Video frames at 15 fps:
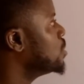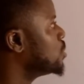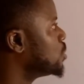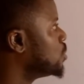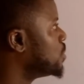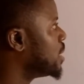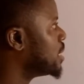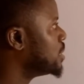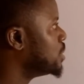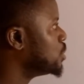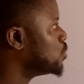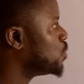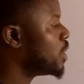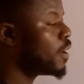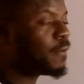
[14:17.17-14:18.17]
so that it
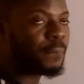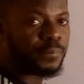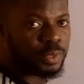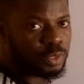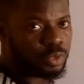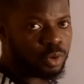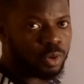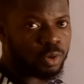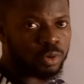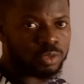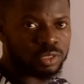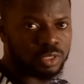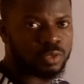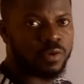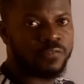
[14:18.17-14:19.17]
will help your
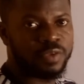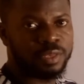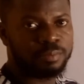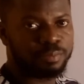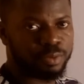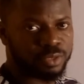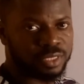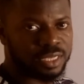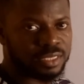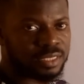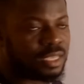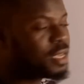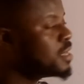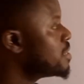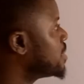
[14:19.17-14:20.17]
solving process.
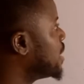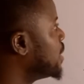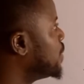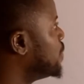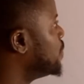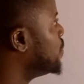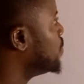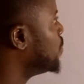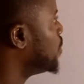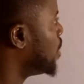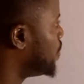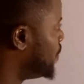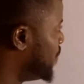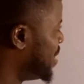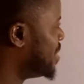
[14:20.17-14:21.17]
Thank you
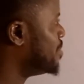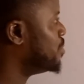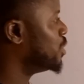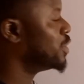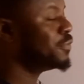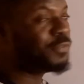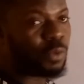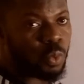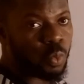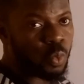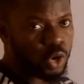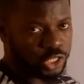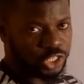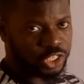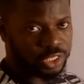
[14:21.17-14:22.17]
very much for
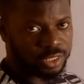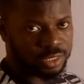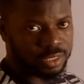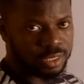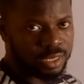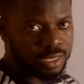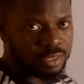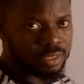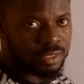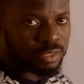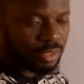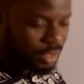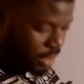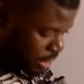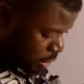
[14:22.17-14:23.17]
watching. Stay